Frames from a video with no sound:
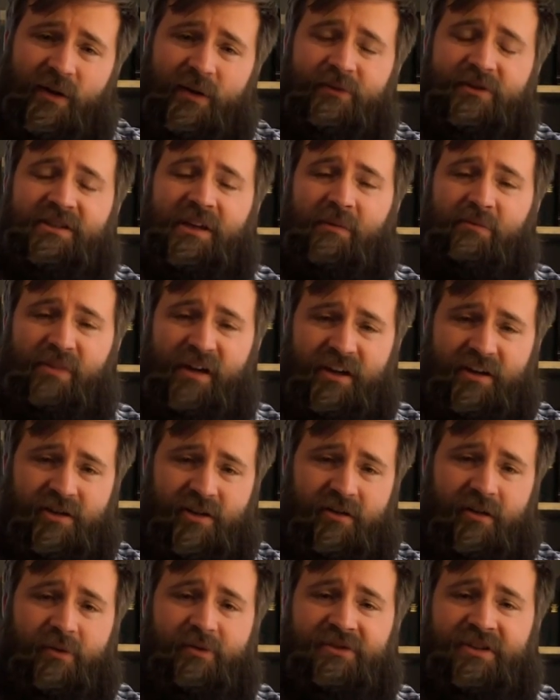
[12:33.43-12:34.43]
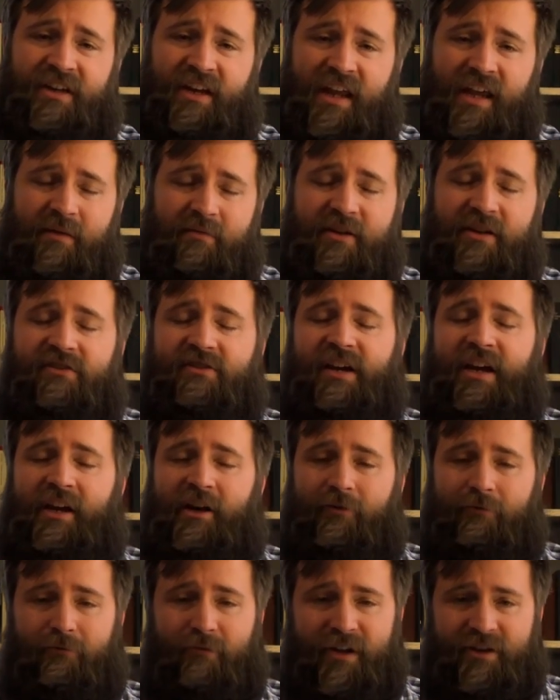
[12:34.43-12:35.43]
It was a picture, it was an image, and
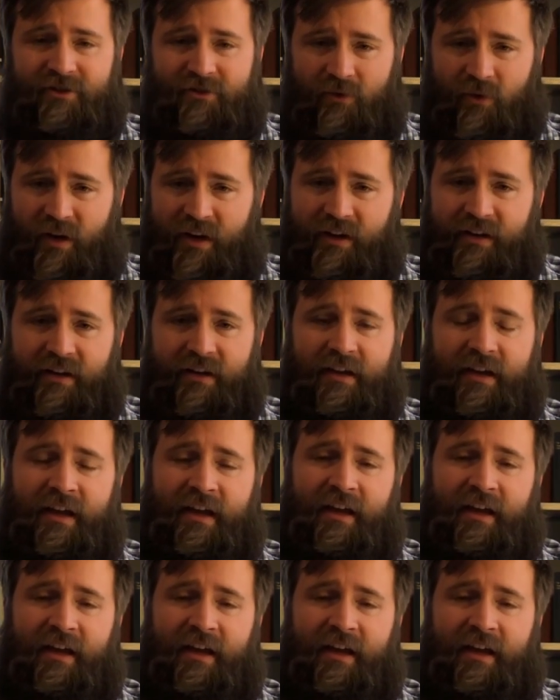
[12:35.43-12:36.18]
a rich one.